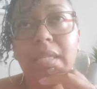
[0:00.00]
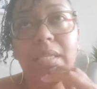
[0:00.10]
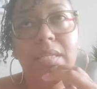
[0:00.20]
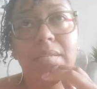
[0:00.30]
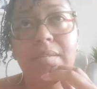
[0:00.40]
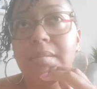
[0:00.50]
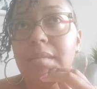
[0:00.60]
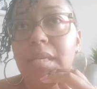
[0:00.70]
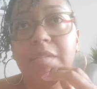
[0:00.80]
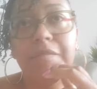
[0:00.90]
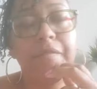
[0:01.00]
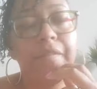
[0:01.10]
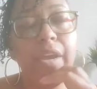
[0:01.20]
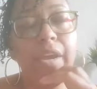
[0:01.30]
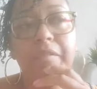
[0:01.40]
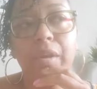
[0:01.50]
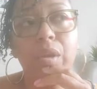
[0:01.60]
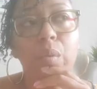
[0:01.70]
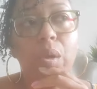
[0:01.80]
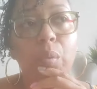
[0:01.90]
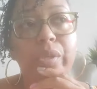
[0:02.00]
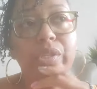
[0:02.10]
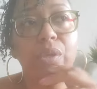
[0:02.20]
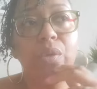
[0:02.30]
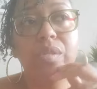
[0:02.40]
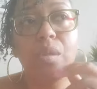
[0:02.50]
is very, very well researched,